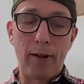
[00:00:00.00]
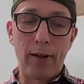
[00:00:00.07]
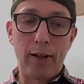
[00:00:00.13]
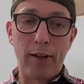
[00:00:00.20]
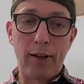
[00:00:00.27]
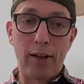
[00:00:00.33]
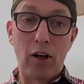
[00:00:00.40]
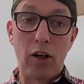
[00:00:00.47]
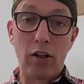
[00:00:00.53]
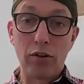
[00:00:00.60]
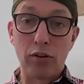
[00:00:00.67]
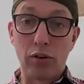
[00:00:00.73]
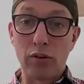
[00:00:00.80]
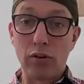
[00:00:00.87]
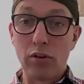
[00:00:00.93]

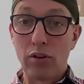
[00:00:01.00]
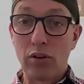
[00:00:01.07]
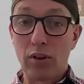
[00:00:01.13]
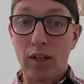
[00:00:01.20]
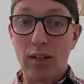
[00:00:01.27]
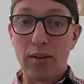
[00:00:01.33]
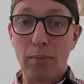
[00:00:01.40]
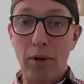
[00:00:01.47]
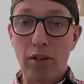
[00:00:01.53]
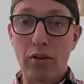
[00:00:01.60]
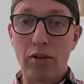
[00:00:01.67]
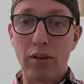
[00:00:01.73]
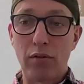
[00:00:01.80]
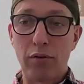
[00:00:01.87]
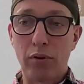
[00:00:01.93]
Onions,
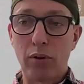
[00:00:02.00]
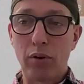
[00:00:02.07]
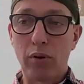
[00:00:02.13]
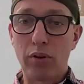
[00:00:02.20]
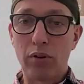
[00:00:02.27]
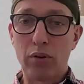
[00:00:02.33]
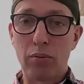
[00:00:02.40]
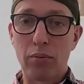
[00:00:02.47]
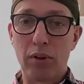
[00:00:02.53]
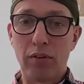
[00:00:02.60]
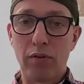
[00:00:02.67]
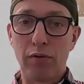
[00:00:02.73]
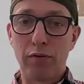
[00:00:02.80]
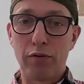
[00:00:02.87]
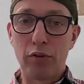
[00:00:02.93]
especially if you're going to
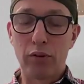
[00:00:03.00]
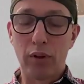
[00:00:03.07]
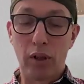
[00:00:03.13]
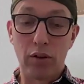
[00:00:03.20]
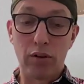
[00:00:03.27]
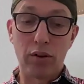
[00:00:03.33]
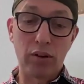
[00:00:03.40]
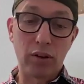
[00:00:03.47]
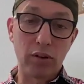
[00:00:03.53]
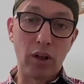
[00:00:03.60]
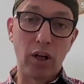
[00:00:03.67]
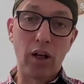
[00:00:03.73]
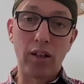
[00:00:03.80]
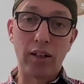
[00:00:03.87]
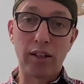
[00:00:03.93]
be onions and
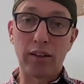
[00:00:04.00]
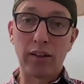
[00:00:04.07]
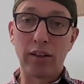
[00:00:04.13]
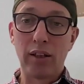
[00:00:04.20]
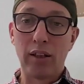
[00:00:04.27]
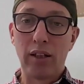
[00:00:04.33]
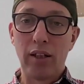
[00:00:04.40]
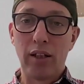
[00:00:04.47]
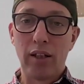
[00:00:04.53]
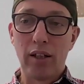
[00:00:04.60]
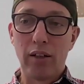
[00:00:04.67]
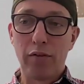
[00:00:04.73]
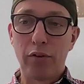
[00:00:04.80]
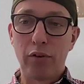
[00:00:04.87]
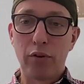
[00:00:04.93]
garlic,
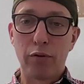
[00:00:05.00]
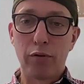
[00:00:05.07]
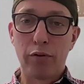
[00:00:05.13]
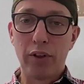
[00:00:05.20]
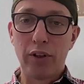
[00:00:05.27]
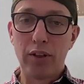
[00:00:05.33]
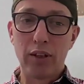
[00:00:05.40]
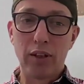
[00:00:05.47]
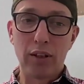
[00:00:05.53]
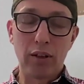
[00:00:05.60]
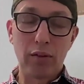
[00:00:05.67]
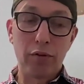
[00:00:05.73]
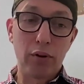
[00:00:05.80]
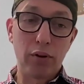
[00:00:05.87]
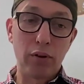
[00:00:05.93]
if you're
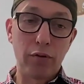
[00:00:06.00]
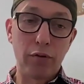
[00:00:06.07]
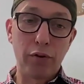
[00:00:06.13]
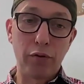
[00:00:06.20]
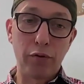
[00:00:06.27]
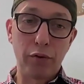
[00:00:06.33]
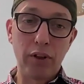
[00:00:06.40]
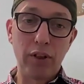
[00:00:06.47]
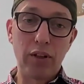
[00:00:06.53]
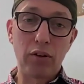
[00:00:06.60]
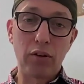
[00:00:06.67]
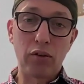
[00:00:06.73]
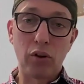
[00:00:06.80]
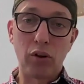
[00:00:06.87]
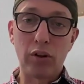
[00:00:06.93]
feeding
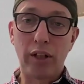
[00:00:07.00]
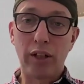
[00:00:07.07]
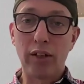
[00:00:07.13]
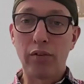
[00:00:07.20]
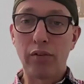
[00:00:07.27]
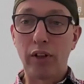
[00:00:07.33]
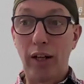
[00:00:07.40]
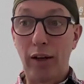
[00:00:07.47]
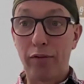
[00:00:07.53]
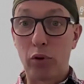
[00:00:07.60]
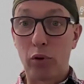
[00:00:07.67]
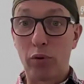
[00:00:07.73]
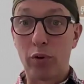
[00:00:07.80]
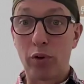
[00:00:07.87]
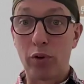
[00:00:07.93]
your dog any of the
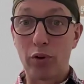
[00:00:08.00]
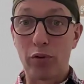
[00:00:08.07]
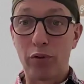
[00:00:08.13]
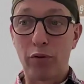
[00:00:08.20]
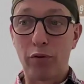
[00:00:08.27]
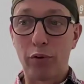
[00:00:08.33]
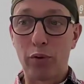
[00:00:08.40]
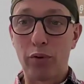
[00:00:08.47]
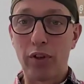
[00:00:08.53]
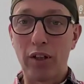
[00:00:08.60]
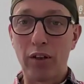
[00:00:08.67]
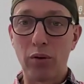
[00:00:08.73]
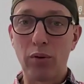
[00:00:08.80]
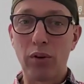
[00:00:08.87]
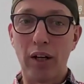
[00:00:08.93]
leftovers of the food
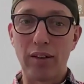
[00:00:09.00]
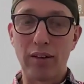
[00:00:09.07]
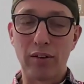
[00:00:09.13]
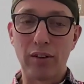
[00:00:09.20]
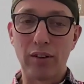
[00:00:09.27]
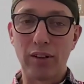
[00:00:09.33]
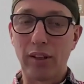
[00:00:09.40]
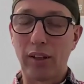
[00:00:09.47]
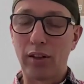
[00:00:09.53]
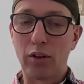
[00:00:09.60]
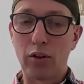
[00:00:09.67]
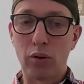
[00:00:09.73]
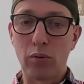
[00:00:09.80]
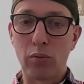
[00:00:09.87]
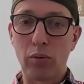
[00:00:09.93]
that you guys are eating, and the
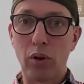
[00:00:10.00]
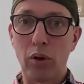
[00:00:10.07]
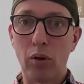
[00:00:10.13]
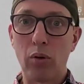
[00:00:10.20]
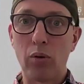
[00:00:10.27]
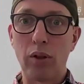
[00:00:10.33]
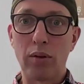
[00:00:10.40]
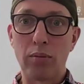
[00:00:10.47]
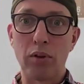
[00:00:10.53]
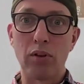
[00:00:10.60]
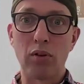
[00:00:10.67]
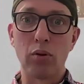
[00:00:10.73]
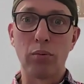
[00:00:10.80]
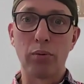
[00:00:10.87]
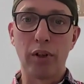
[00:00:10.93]
dog will always be
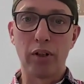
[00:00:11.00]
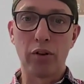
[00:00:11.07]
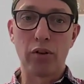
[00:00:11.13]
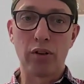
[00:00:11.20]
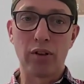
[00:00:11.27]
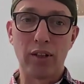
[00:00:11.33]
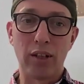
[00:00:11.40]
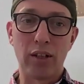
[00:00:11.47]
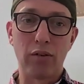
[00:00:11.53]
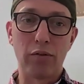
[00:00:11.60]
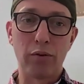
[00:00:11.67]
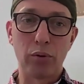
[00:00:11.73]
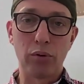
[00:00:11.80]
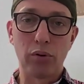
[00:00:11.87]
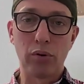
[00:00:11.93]
super interested in the
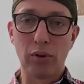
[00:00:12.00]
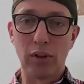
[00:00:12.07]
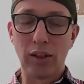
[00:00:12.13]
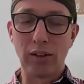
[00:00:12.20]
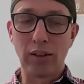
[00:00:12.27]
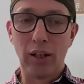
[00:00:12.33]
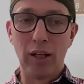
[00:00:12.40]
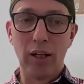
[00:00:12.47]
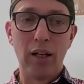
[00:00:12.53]
food you eat.